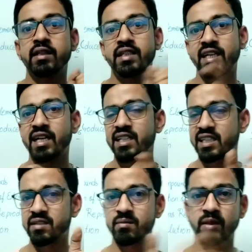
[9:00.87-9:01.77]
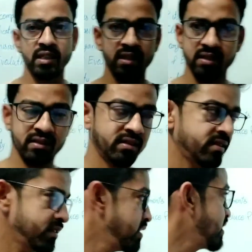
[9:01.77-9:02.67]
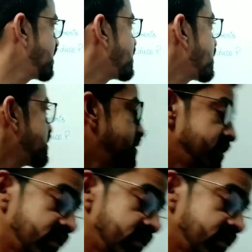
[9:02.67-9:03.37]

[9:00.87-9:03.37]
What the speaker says: gallium and any others.